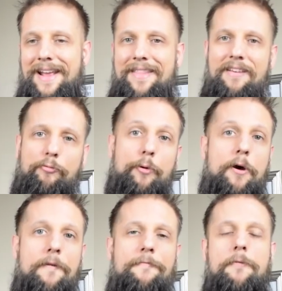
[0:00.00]
And this
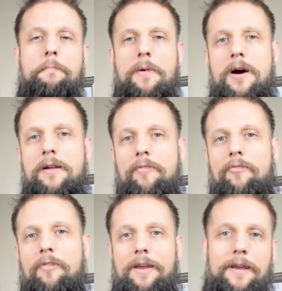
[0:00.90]
went on for
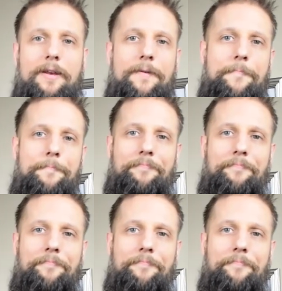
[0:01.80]
months. And